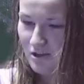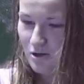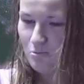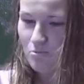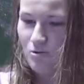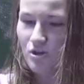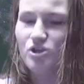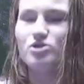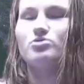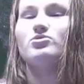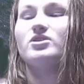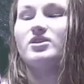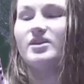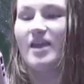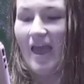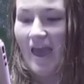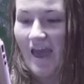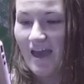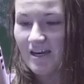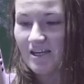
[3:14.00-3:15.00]
Where you can
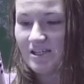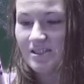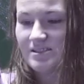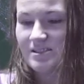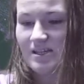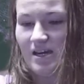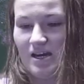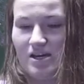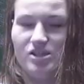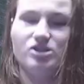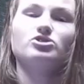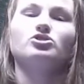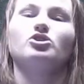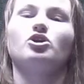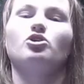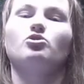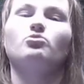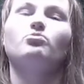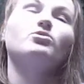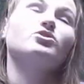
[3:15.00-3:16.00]
edit on the
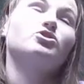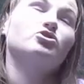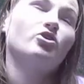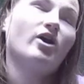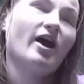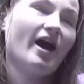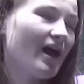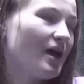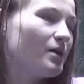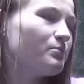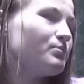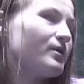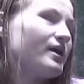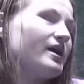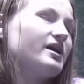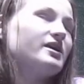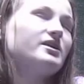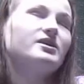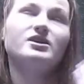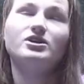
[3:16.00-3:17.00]
go with your
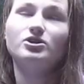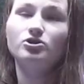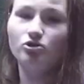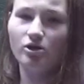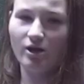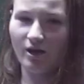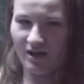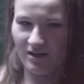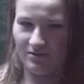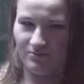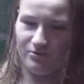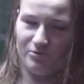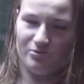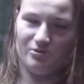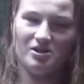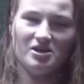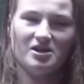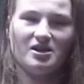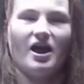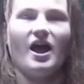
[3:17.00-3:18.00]
iPad and your iPhone.
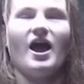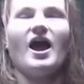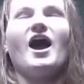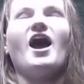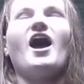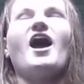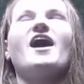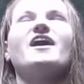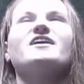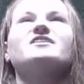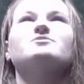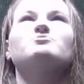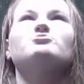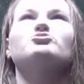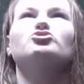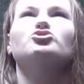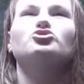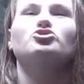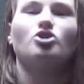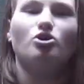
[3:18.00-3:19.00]
I am
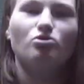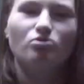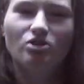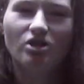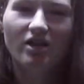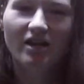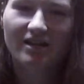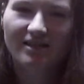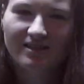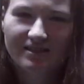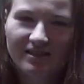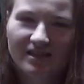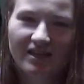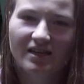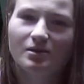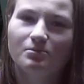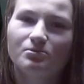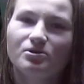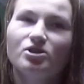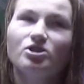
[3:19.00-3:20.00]
so glad it
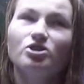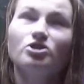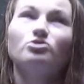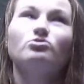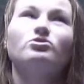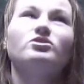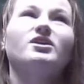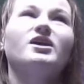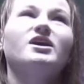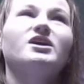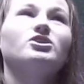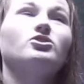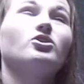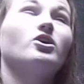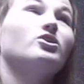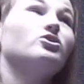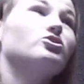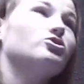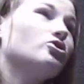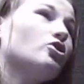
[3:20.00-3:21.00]
came. You can
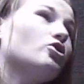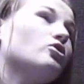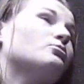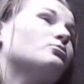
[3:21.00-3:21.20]
edit your